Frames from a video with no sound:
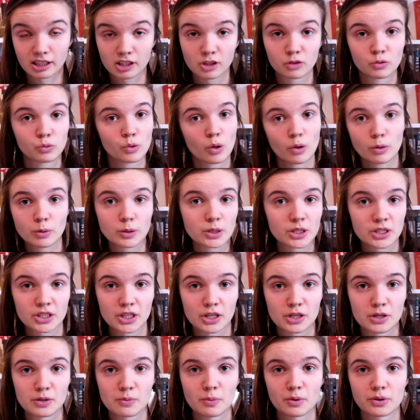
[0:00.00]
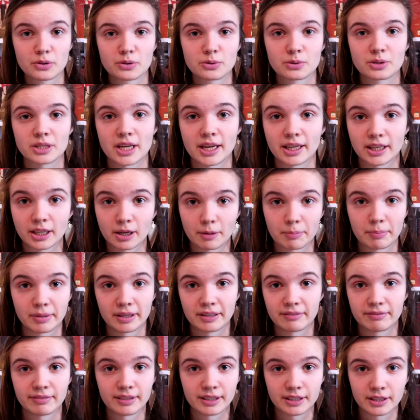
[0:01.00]
quotes that you want to take up in
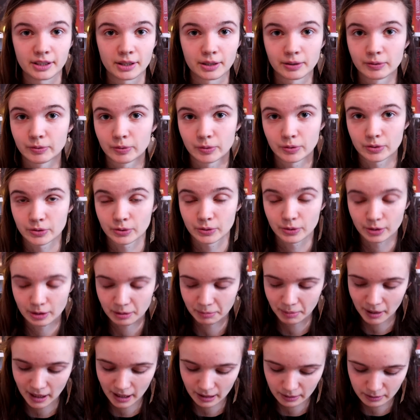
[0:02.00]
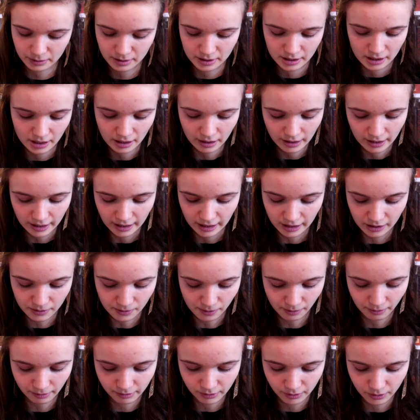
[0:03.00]
the video or talk about in
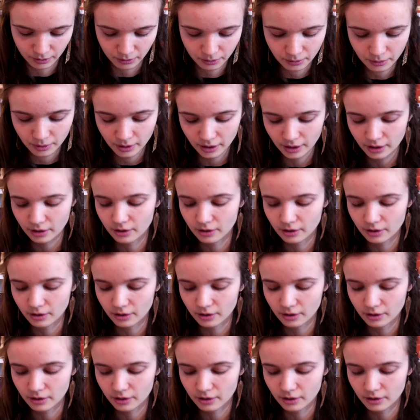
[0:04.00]
review,